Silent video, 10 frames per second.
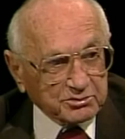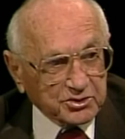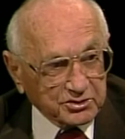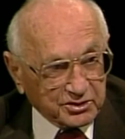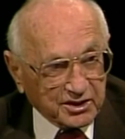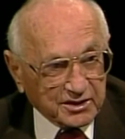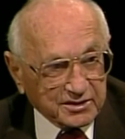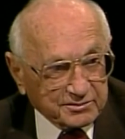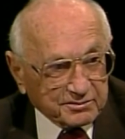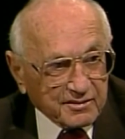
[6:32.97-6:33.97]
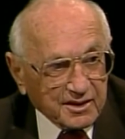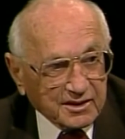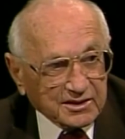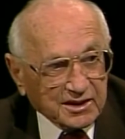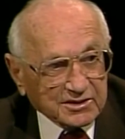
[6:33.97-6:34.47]
them to do that,
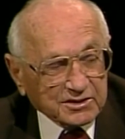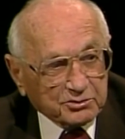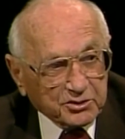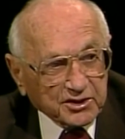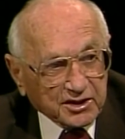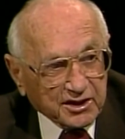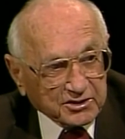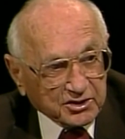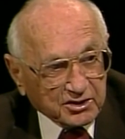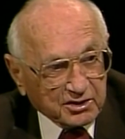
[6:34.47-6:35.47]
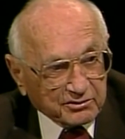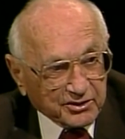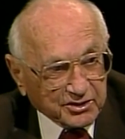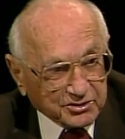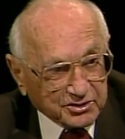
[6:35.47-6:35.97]
and that's if we engage in an
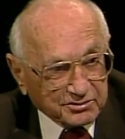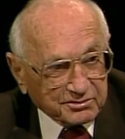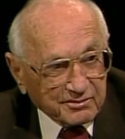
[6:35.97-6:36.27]
inflation.